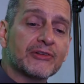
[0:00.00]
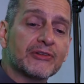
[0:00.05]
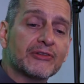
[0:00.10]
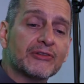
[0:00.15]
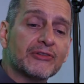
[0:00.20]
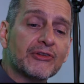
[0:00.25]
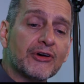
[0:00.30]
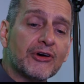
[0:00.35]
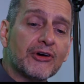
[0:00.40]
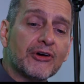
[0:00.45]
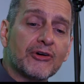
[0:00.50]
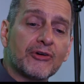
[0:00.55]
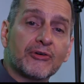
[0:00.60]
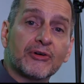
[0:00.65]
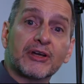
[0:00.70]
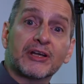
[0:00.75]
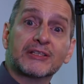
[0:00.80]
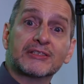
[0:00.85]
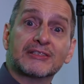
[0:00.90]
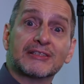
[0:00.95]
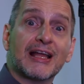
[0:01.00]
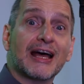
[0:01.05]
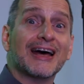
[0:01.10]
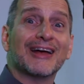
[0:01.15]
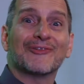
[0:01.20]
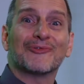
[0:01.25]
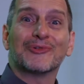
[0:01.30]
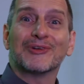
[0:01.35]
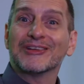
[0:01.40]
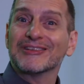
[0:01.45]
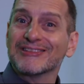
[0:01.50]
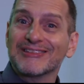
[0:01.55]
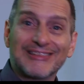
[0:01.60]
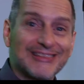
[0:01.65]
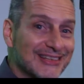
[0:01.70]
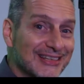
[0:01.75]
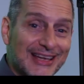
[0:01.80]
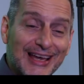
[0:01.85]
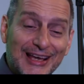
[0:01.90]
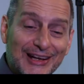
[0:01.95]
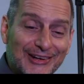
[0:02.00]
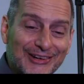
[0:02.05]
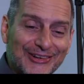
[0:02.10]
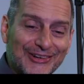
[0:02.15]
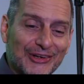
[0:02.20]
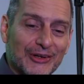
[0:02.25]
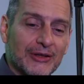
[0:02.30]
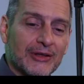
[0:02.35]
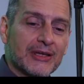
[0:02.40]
No, it's not with the editor.